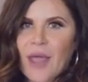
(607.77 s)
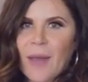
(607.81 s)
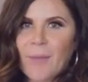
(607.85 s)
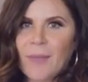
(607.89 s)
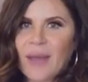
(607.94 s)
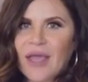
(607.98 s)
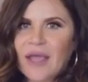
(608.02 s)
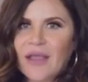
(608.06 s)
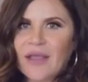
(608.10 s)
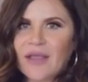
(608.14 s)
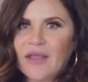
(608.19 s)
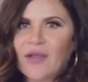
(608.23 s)

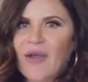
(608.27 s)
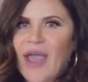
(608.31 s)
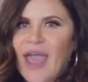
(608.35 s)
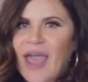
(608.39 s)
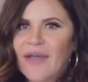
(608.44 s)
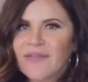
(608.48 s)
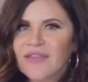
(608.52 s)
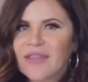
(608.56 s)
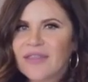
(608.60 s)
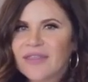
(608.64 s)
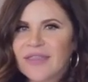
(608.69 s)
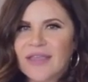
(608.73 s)
But you
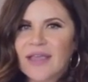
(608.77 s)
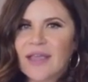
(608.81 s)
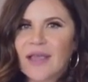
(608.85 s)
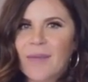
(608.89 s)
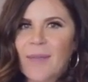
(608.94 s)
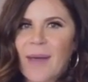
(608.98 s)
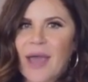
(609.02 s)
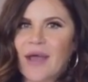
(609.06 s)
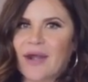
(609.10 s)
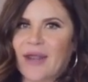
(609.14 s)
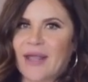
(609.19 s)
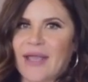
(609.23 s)
have to think
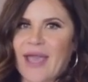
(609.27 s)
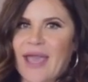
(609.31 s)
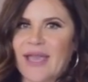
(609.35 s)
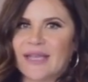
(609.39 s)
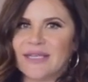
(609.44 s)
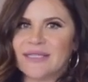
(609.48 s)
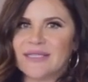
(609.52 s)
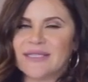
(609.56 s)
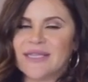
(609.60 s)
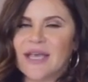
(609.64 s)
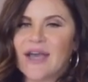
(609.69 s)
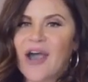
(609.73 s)
about it,
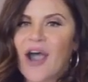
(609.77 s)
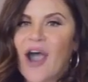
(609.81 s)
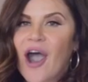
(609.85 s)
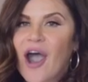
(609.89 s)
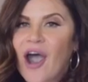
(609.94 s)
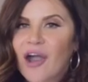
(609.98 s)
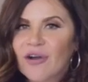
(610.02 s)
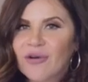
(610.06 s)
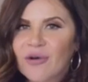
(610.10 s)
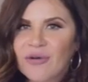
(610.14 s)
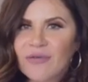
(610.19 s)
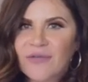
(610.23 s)
guys.
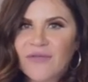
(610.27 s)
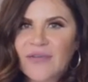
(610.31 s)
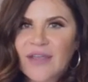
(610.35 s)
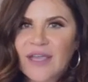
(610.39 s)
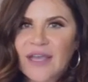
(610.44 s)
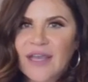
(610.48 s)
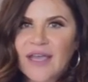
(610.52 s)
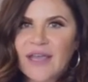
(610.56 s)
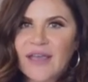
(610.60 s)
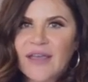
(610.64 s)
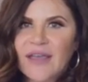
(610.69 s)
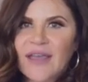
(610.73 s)

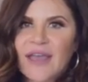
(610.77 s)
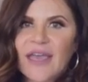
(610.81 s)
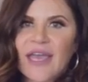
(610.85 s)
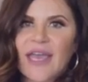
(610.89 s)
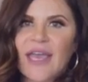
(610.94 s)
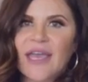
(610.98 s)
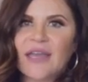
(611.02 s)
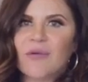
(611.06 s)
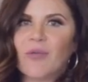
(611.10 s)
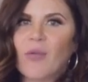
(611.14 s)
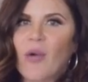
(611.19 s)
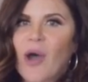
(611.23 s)
Aquafina
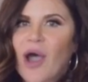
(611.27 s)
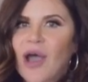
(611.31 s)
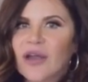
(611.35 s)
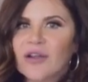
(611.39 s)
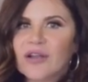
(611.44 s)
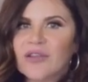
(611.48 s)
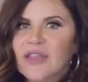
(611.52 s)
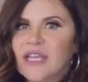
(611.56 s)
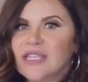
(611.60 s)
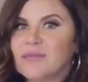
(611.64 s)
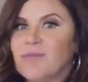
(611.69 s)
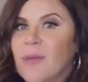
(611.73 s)
and
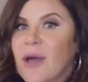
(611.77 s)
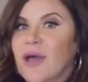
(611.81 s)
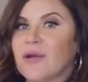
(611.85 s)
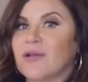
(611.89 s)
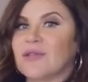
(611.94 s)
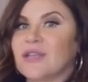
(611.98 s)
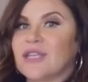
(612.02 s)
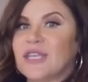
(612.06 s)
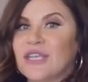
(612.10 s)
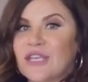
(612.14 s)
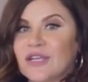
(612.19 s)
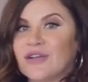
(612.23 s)
water that's
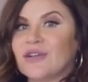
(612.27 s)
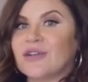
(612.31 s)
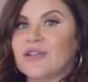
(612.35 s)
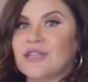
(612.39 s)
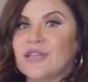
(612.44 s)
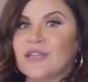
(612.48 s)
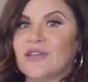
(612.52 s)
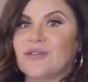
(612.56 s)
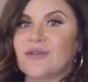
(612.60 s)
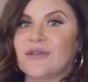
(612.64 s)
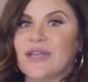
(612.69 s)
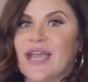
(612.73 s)
bottled here
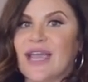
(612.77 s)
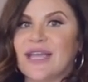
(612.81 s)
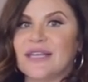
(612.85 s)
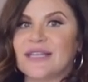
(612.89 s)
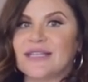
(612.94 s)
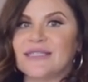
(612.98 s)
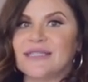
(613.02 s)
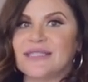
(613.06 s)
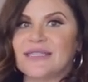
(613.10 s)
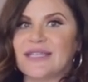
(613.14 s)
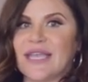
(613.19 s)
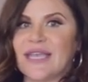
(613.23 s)
in the
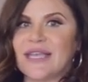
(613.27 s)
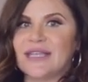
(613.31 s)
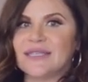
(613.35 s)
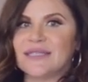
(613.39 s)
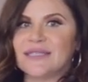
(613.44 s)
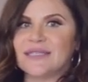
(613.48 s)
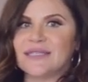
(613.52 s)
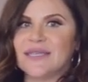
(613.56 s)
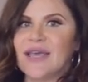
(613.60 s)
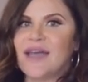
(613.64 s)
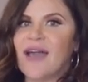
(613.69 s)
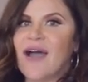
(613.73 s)
United
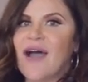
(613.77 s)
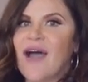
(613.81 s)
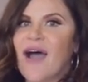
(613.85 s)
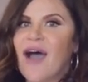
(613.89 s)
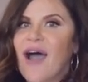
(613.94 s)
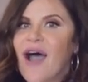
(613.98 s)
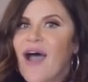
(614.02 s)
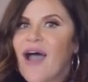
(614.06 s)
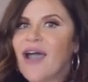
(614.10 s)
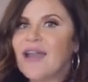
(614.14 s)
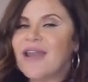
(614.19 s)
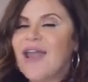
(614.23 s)
States,
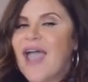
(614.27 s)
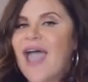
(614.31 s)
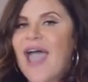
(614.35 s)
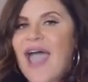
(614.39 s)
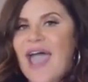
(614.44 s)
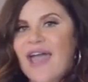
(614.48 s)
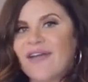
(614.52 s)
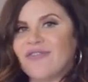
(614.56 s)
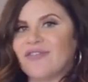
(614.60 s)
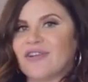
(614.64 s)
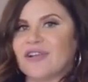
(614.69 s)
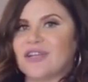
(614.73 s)
on
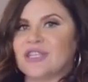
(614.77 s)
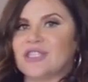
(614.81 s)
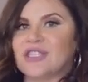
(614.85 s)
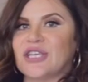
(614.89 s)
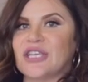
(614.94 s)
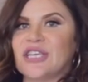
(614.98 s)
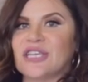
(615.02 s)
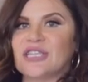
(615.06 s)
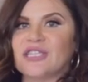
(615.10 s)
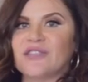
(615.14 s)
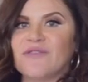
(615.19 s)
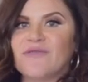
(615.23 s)
average,
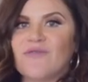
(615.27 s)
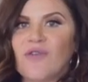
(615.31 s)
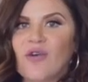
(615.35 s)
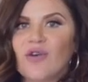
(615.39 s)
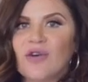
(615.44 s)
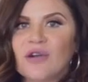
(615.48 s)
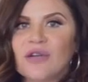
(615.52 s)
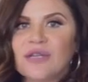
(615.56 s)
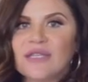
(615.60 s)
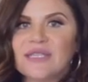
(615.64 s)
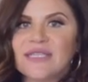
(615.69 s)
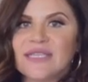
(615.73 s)
is
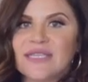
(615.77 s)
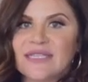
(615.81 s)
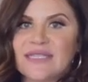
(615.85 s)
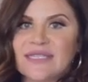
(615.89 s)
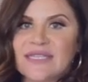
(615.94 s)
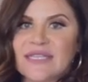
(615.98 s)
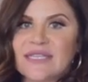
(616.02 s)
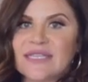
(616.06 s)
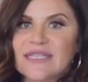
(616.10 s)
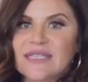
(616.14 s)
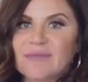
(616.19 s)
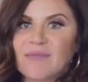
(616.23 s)
4 to
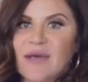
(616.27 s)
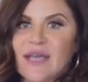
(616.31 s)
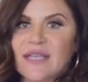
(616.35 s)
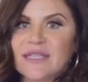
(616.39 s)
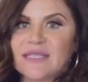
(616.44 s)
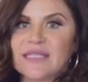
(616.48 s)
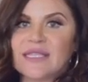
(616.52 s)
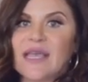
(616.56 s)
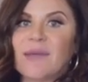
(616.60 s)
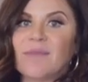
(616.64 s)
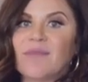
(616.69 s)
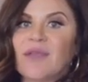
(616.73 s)
6
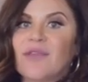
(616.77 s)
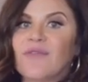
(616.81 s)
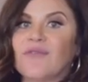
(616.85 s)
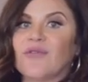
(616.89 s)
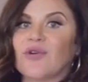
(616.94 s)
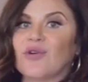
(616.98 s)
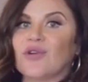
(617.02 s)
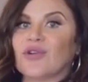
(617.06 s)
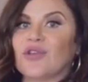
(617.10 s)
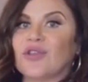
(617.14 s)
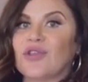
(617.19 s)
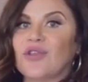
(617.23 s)
months
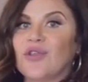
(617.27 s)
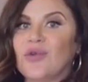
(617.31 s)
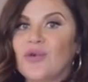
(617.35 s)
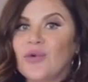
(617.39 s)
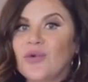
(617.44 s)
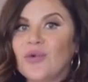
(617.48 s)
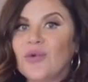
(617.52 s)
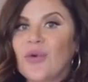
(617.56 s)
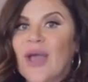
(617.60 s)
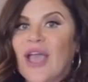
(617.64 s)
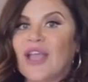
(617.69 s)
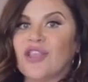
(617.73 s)
before
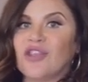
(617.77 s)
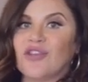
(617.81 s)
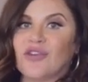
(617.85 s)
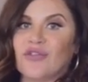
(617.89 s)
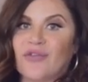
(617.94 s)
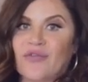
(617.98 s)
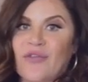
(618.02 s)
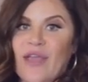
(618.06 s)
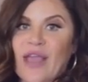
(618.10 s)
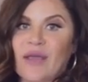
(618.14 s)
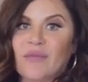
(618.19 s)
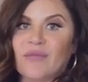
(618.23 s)
you and your
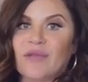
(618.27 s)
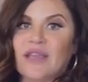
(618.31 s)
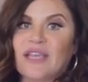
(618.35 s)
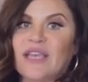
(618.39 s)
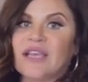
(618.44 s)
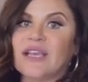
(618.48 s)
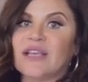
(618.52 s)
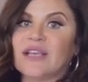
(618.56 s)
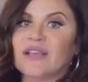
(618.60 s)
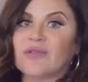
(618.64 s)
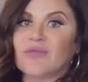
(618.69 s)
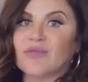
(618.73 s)

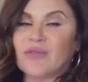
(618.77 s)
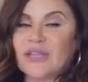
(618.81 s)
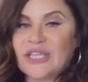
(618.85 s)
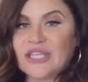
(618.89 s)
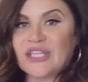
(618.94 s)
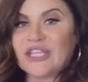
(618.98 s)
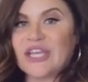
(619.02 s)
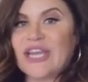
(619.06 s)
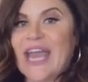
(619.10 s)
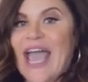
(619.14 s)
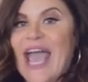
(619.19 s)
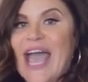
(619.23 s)
family
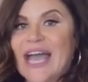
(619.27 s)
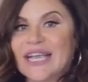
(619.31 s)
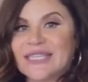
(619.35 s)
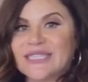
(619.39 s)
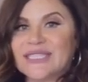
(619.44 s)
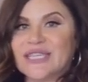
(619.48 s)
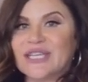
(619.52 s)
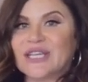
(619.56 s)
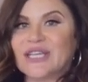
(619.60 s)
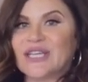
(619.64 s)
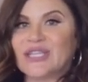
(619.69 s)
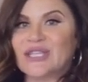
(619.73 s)
reach it as
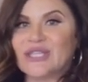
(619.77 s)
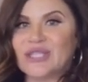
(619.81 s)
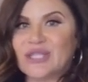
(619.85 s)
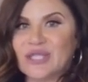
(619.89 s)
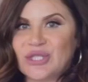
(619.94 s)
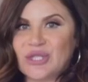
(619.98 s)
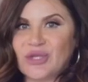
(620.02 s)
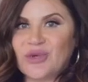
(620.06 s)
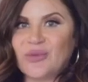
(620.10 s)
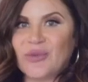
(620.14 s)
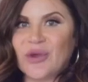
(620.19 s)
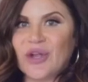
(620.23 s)
the
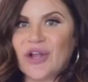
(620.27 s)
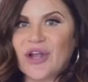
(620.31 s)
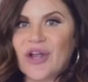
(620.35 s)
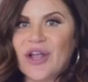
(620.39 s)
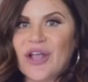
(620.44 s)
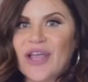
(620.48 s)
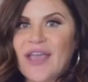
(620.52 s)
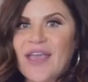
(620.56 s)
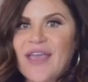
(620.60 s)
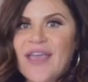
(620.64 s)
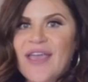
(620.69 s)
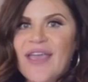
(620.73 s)
consumer.
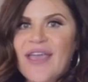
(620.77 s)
